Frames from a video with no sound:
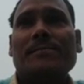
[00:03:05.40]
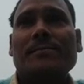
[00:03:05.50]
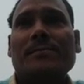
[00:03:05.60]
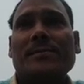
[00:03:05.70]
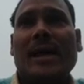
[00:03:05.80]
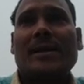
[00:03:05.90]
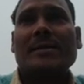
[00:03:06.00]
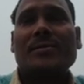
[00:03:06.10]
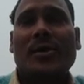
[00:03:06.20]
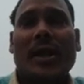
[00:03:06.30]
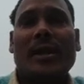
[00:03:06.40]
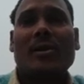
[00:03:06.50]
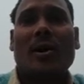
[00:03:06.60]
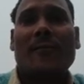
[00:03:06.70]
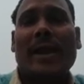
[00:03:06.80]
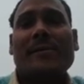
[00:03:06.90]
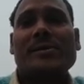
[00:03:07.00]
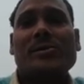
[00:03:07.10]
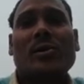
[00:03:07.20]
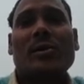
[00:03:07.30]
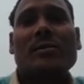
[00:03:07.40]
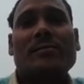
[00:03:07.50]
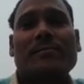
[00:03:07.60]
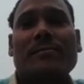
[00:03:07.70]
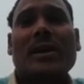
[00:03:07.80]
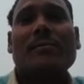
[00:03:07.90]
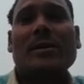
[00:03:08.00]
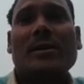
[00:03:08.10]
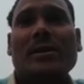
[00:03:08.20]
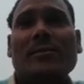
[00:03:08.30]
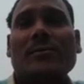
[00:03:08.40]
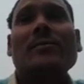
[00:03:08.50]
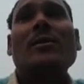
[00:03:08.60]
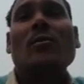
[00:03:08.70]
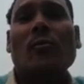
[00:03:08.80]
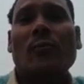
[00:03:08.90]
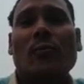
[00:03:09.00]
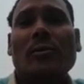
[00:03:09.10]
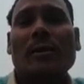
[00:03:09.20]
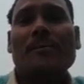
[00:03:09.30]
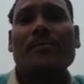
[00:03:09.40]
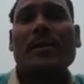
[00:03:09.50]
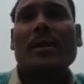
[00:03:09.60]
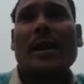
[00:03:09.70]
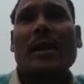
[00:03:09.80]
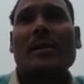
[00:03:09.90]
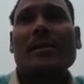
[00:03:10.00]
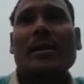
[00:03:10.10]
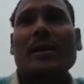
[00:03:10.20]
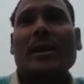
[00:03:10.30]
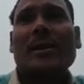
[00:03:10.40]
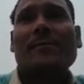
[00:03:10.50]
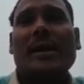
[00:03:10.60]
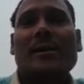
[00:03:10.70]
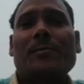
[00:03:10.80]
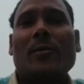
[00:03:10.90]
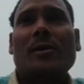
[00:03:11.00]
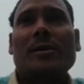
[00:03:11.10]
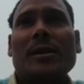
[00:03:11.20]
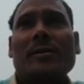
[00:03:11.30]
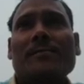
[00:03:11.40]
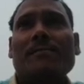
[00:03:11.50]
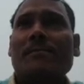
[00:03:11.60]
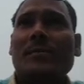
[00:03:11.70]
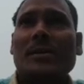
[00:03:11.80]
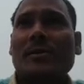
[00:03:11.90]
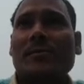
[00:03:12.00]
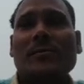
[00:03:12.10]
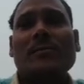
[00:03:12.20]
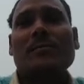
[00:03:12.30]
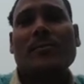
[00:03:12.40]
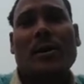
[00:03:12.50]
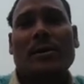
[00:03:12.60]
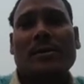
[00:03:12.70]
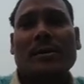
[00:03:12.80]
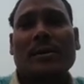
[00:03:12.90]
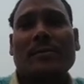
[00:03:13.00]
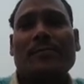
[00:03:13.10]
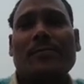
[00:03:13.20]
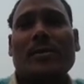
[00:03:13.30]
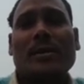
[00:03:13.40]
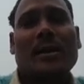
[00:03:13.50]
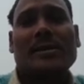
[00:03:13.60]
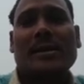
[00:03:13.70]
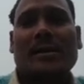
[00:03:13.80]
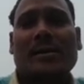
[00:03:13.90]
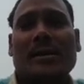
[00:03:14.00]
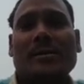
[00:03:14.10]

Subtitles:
that is rearing of livestock, maybe give you wool, and if that poultry, give you poultry, etc.